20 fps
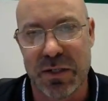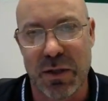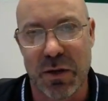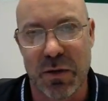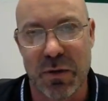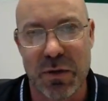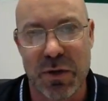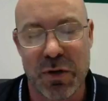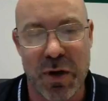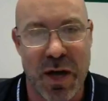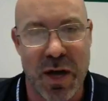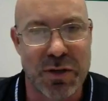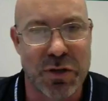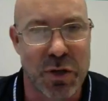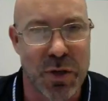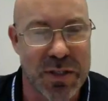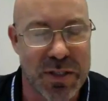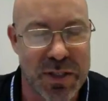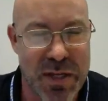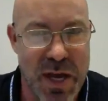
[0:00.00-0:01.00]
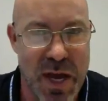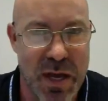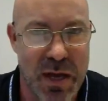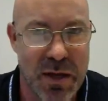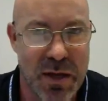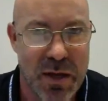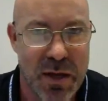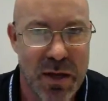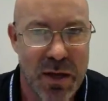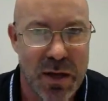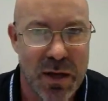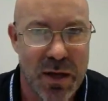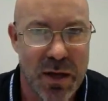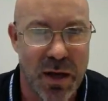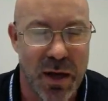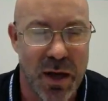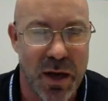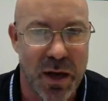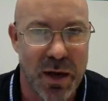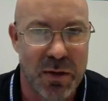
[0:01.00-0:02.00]
So as you can see,
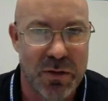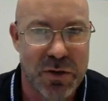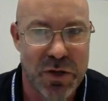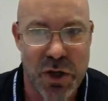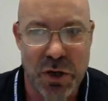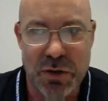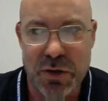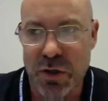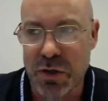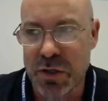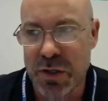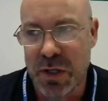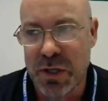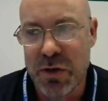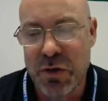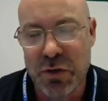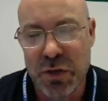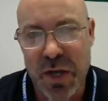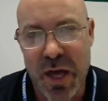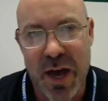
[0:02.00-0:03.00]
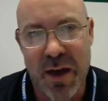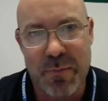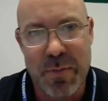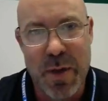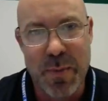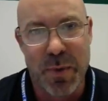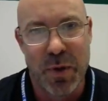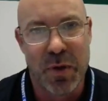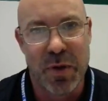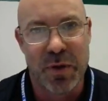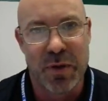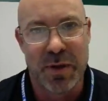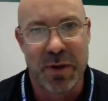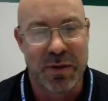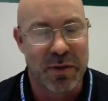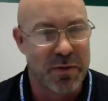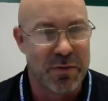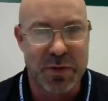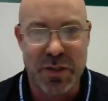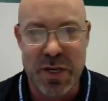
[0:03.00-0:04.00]
shelters that used to have people,
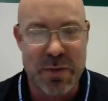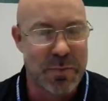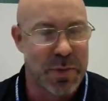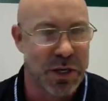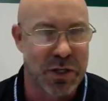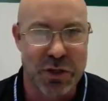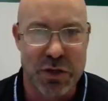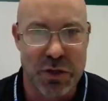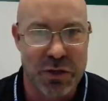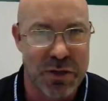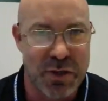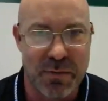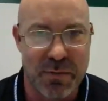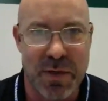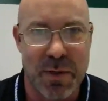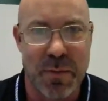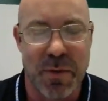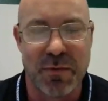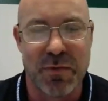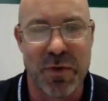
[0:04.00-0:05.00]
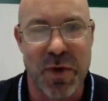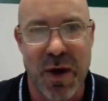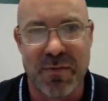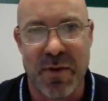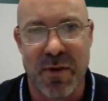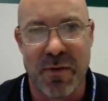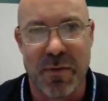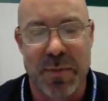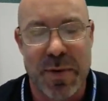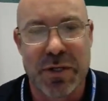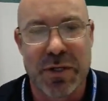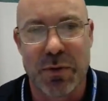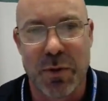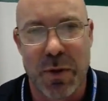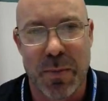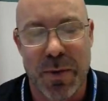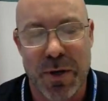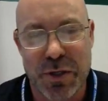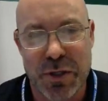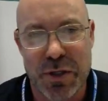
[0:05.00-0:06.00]
and you've seen pictures of them if you haven't ever been to
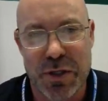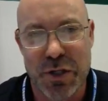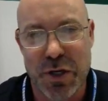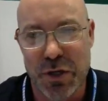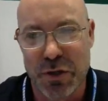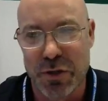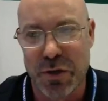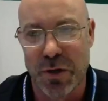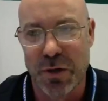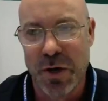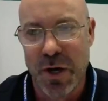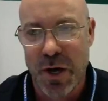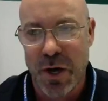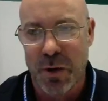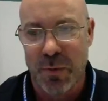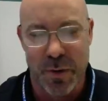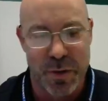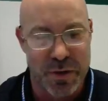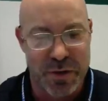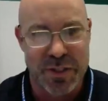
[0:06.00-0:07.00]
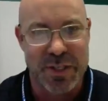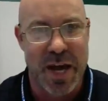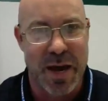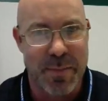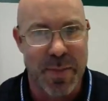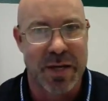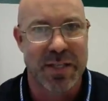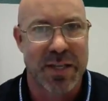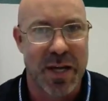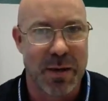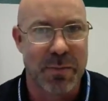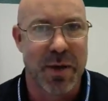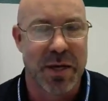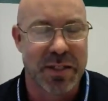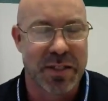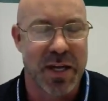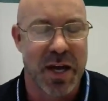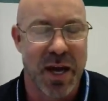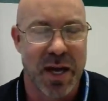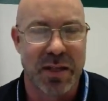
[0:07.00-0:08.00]
an emergency shelter, where they're side by side by
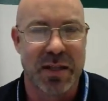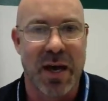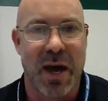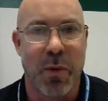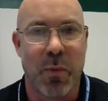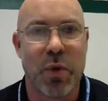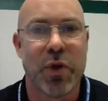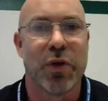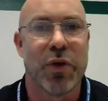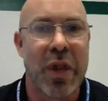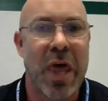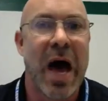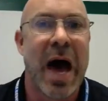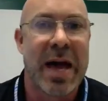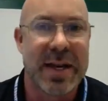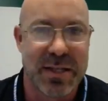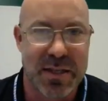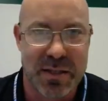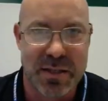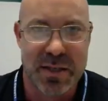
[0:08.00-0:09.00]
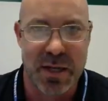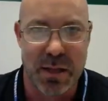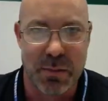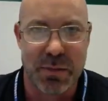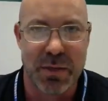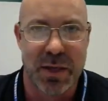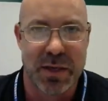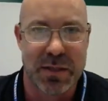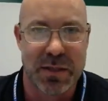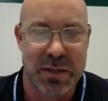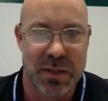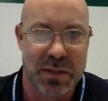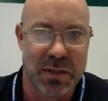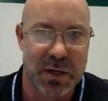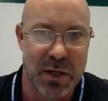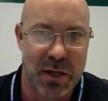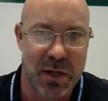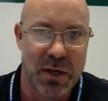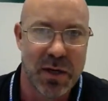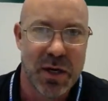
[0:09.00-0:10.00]
side, that will not take place
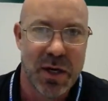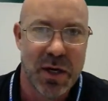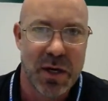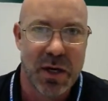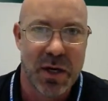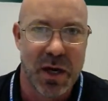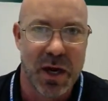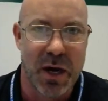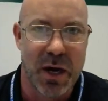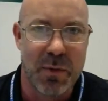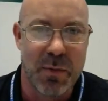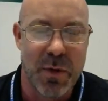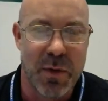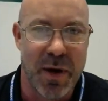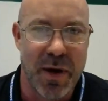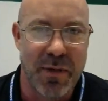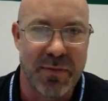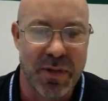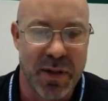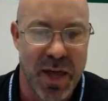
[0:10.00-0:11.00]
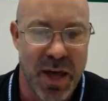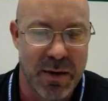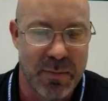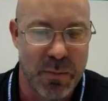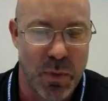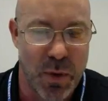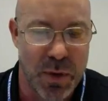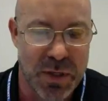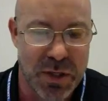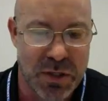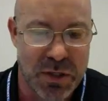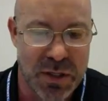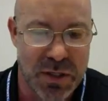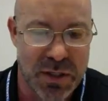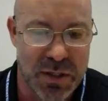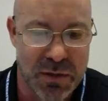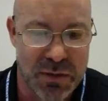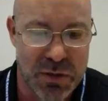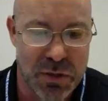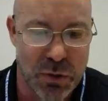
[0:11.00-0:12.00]
this year. We will have a lot more
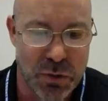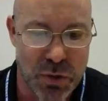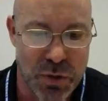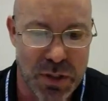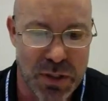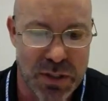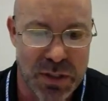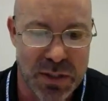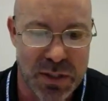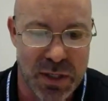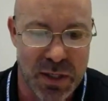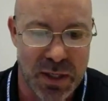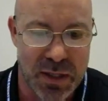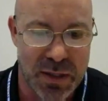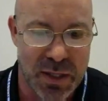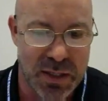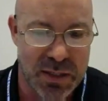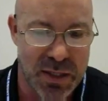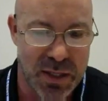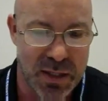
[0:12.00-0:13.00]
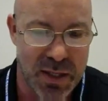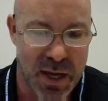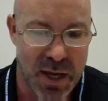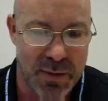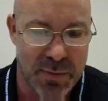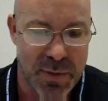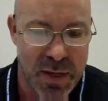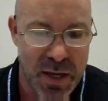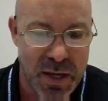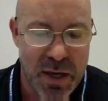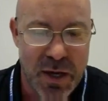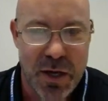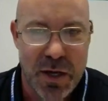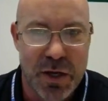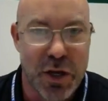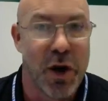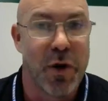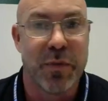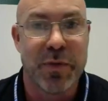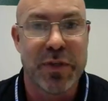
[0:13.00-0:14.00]
social distancing and things like that.
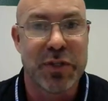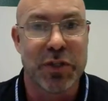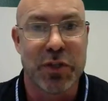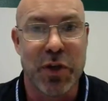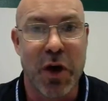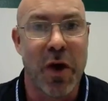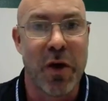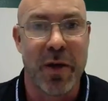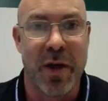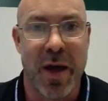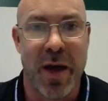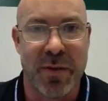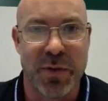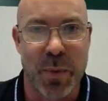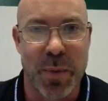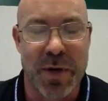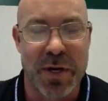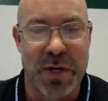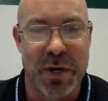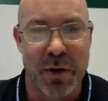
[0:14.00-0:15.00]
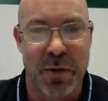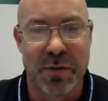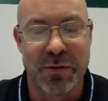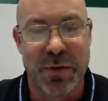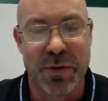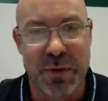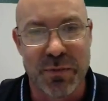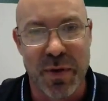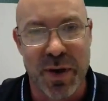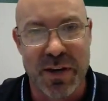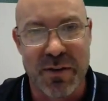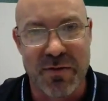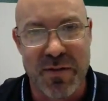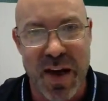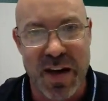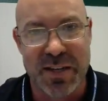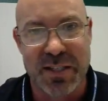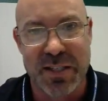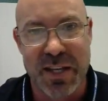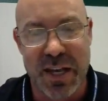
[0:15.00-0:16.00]
This is all out the window if we find a
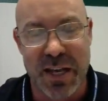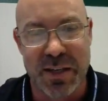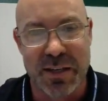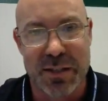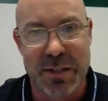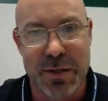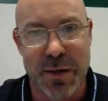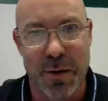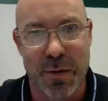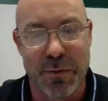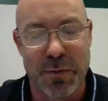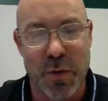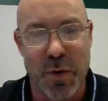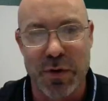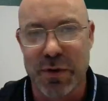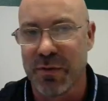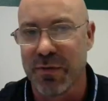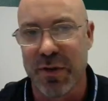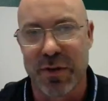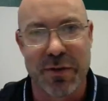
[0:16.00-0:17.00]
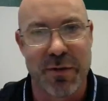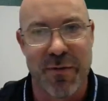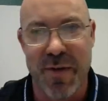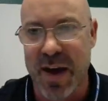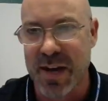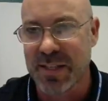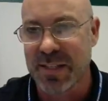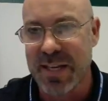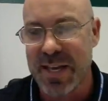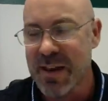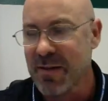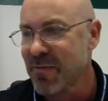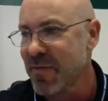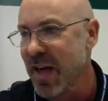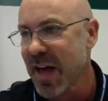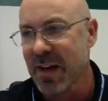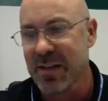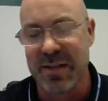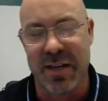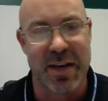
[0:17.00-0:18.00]
vaccine. So of course, if there's a vaccine
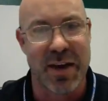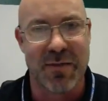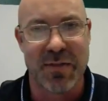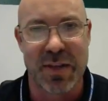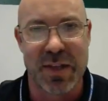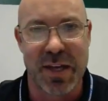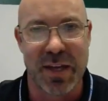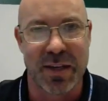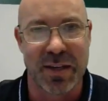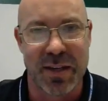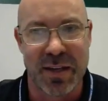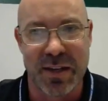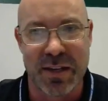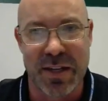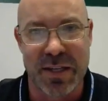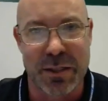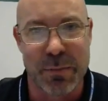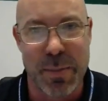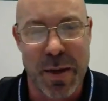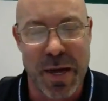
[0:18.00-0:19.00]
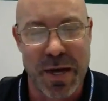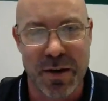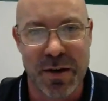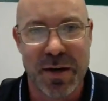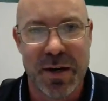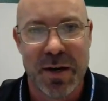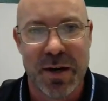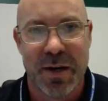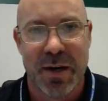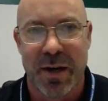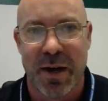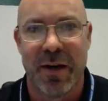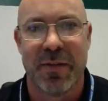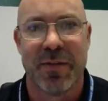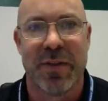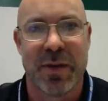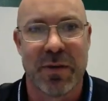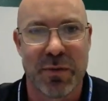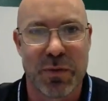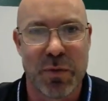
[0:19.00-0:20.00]
found and everything gets better,
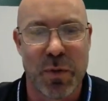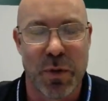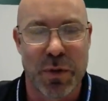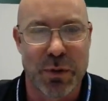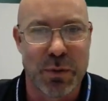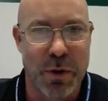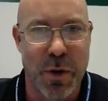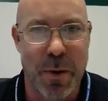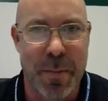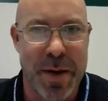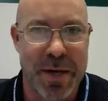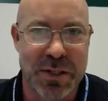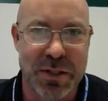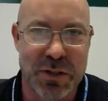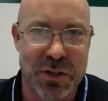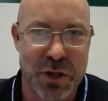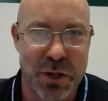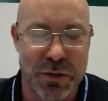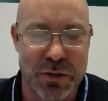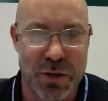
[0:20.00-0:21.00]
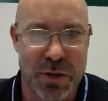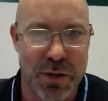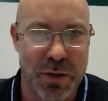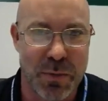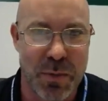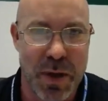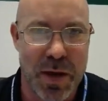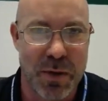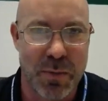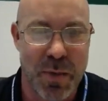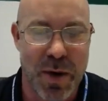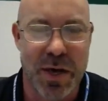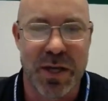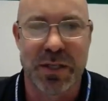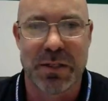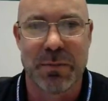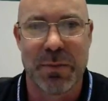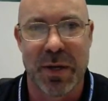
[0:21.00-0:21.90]
then of course we'll go back to sheltering the way it was.